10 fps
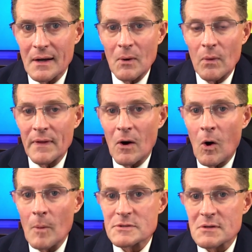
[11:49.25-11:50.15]
But when the
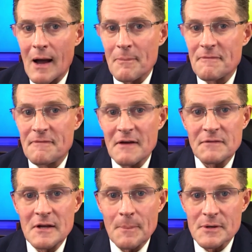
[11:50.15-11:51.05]
homes drop
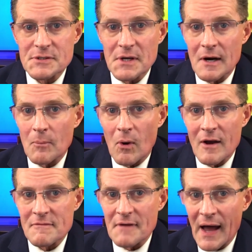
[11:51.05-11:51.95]
50% or more
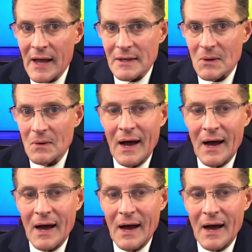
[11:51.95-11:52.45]
in value,